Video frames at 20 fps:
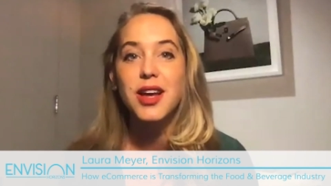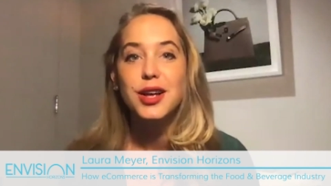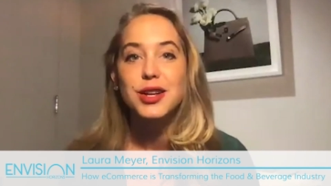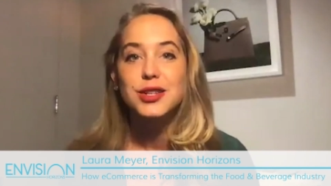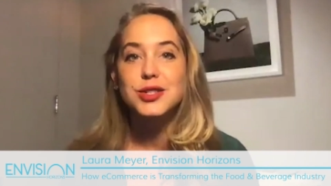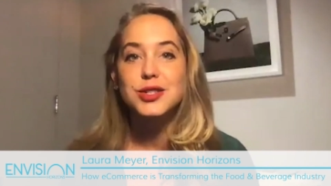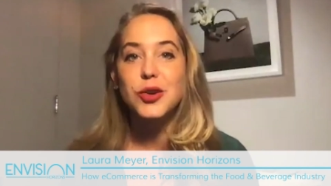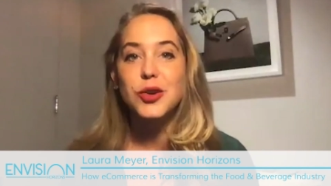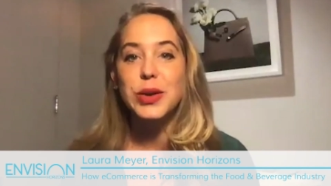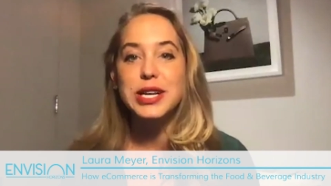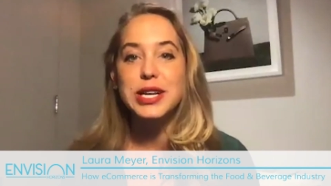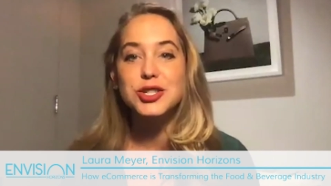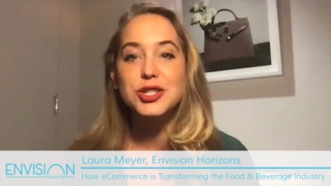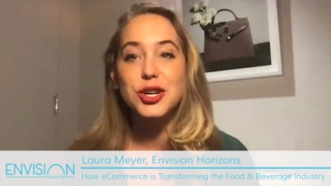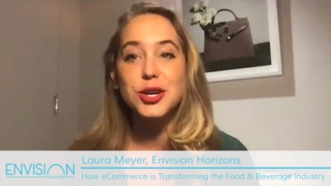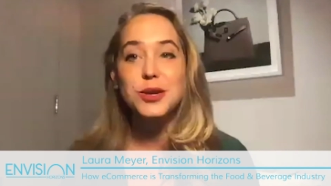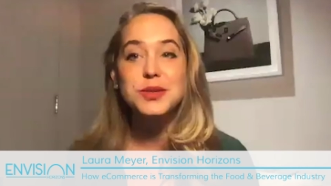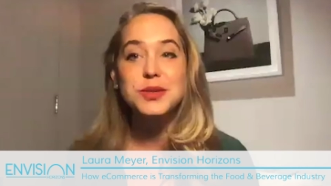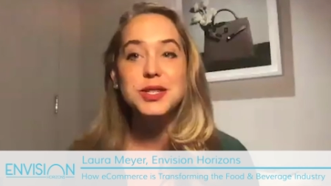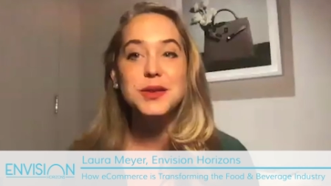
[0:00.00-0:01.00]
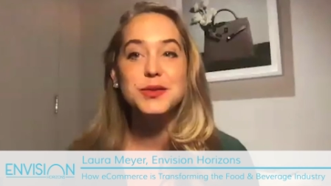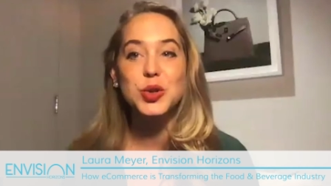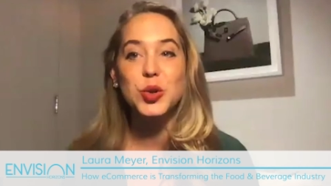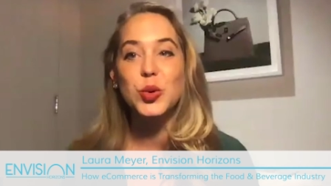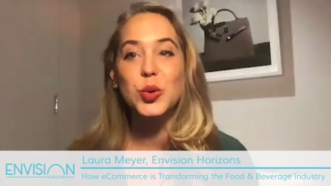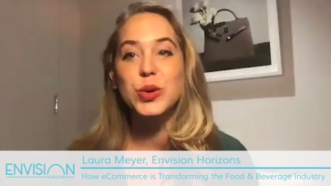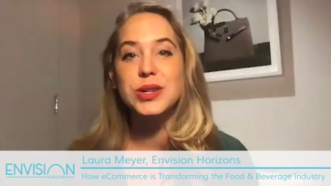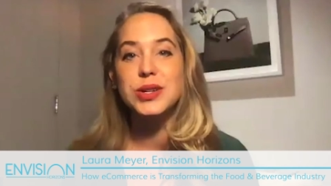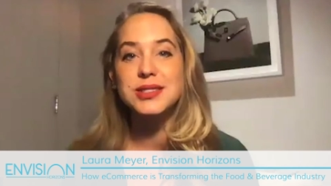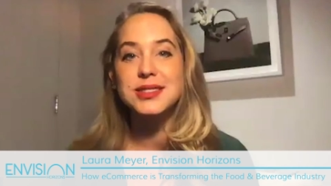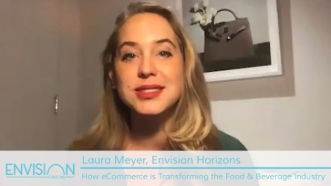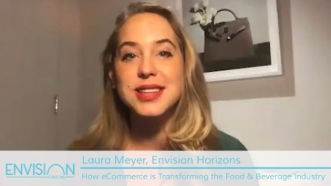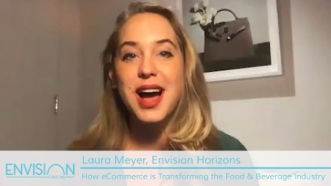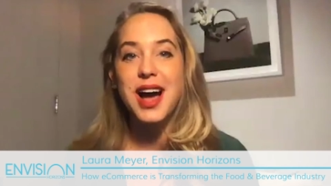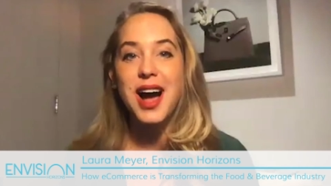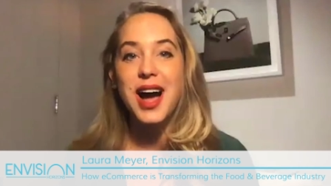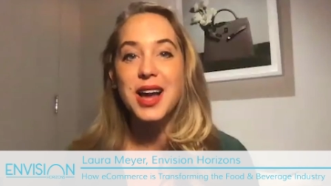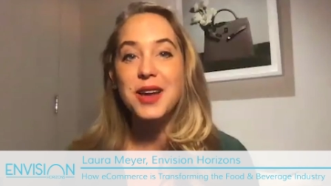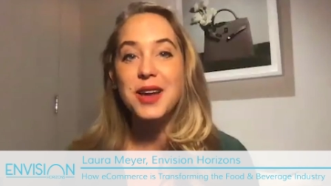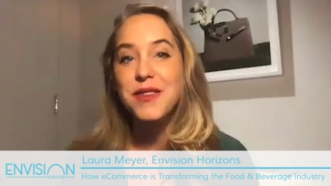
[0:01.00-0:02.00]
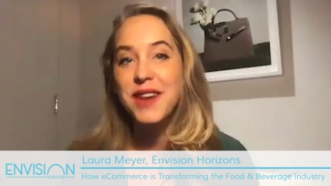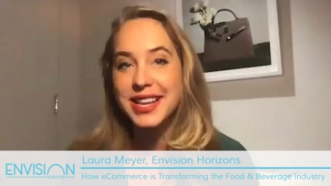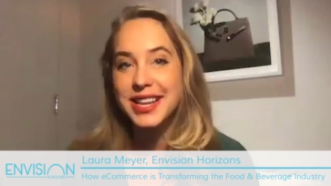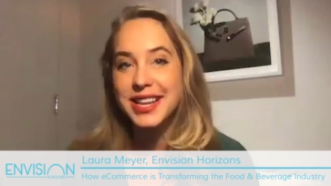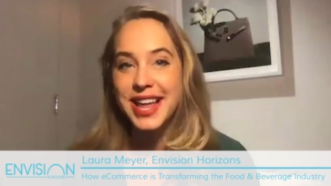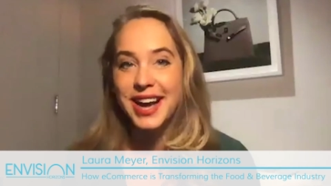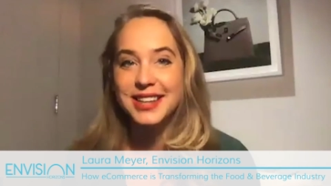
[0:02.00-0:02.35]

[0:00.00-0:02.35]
So in terms of tools, I find